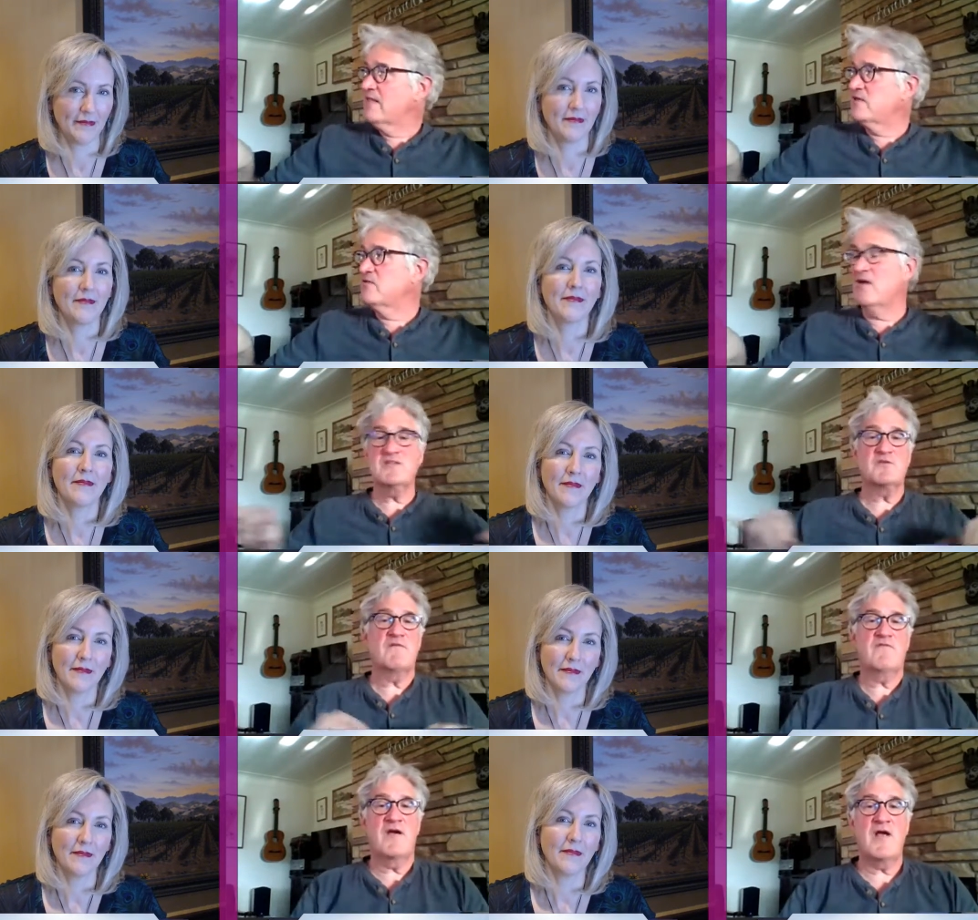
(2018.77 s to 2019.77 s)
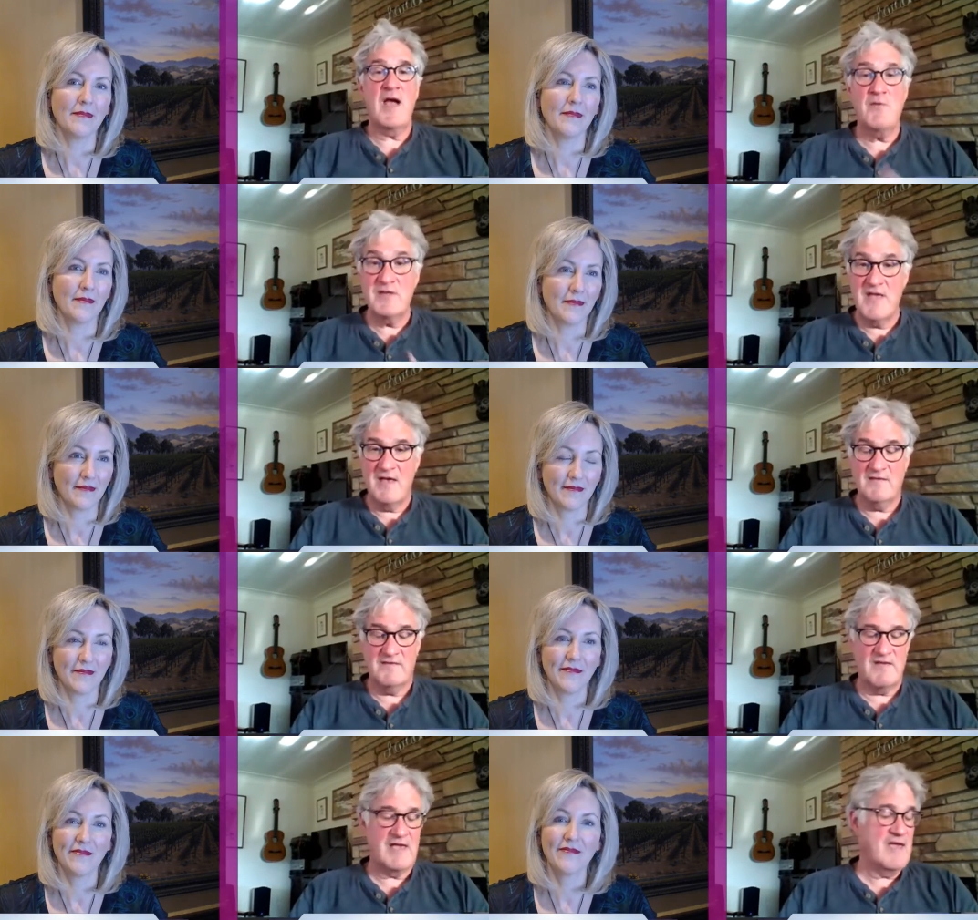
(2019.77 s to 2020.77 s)
Speaker 1: Like you guys are on fire. I would
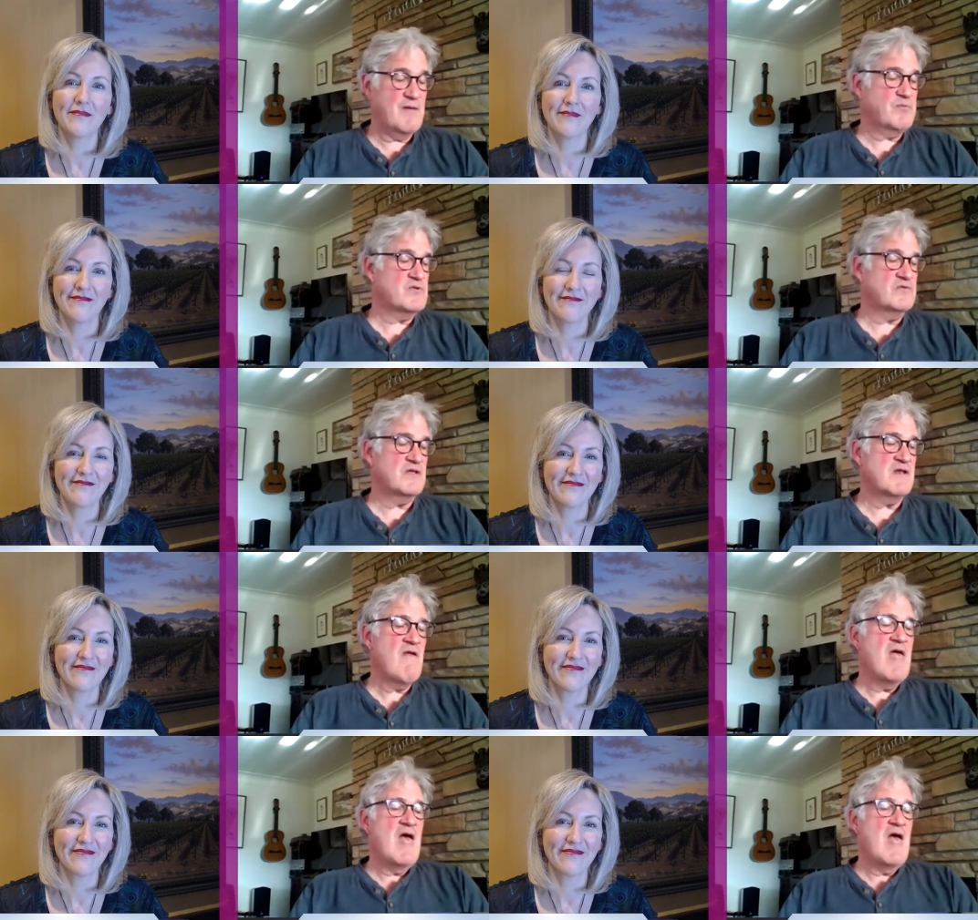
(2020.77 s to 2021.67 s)
guess, I can't prove it.